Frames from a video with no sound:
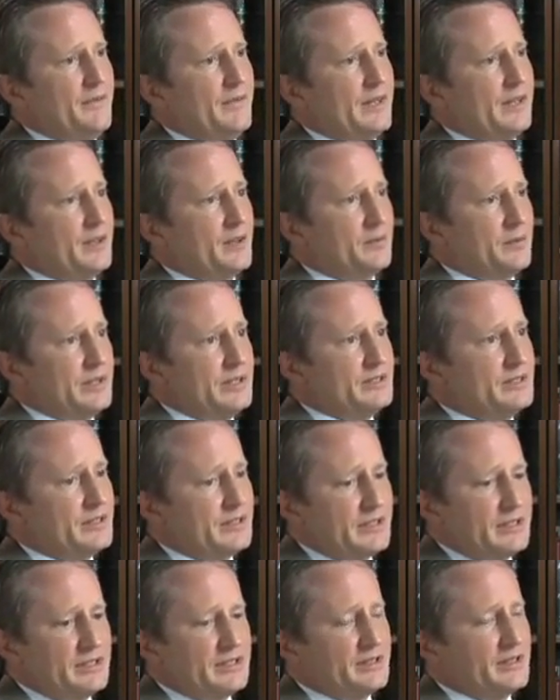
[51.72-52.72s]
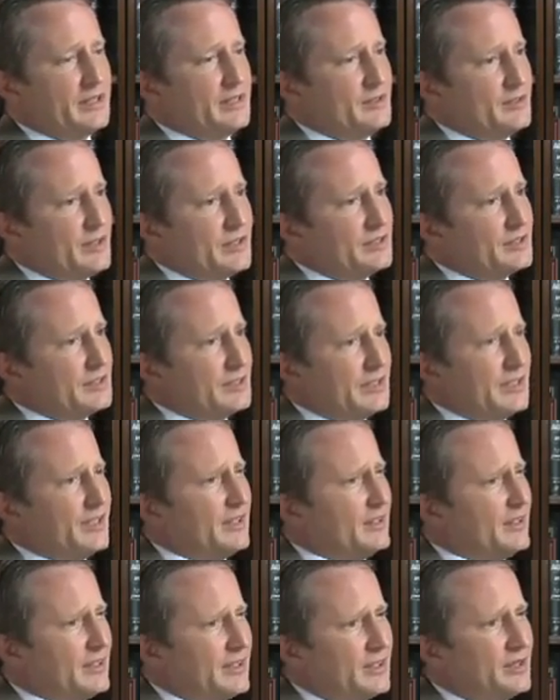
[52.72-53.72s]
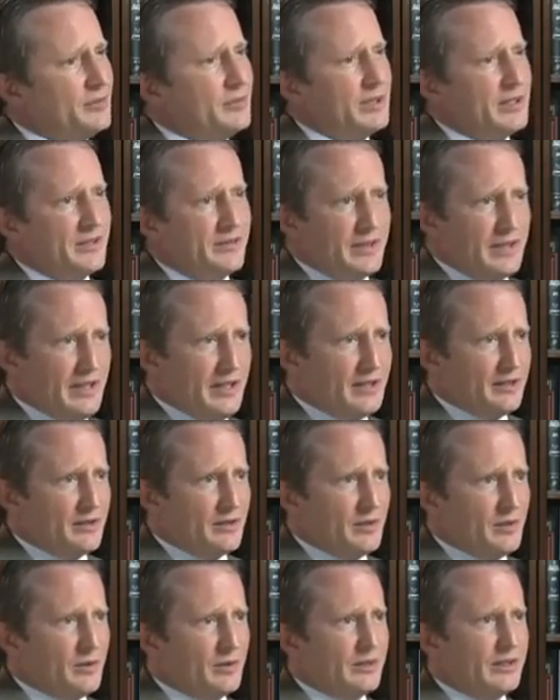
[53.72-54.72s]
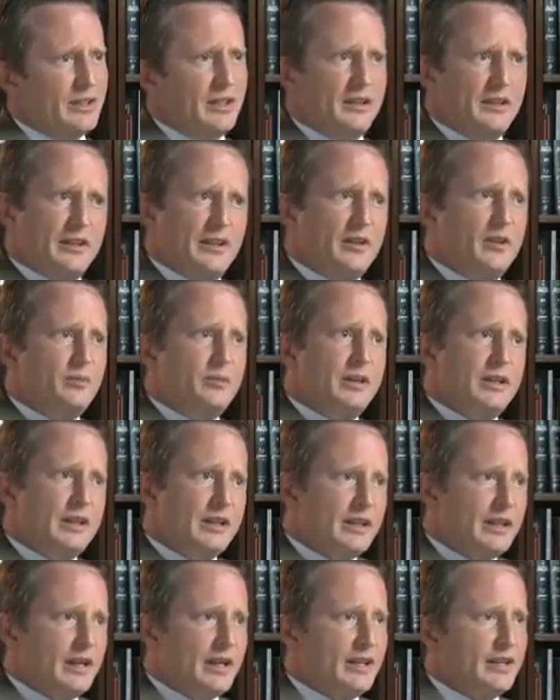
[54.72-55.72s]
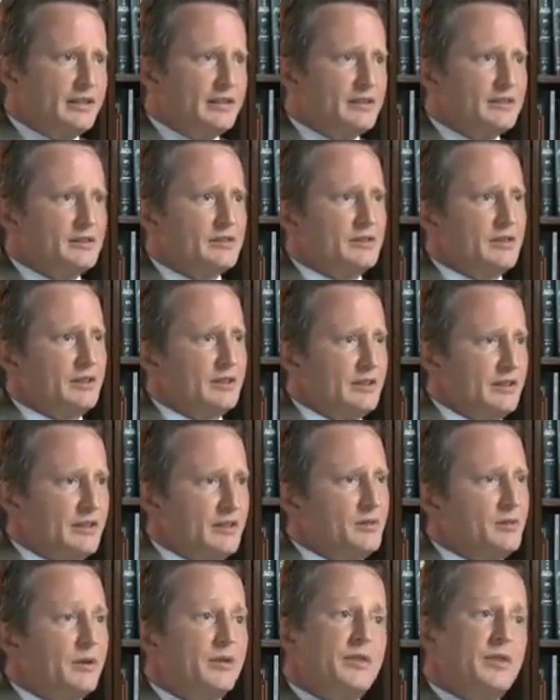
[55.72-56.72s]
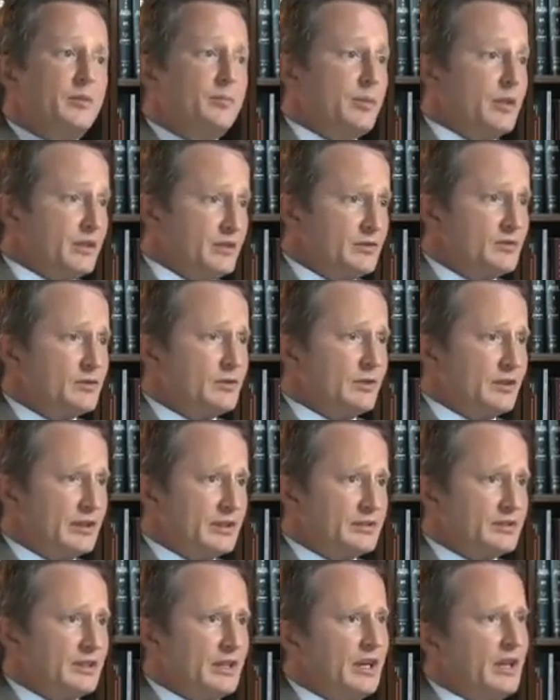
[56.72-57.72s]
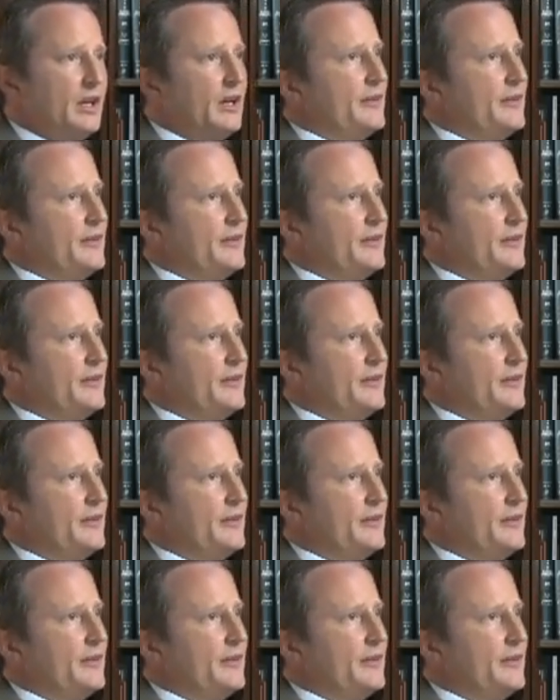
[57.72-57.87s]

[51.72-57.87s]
And the reason is they just need a little bit of hand-holding, a little bit of guidance to deal with the punch list.